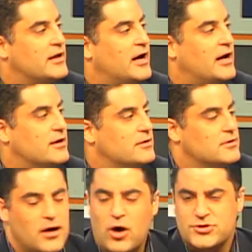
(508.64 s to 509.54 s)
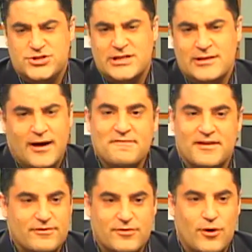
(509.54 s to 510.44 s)
did she uh, like it? Oh, she loved
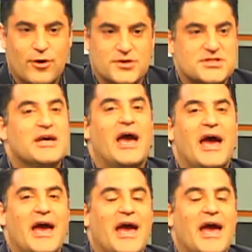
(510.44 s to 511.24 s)
it, yeah, of course. Crying.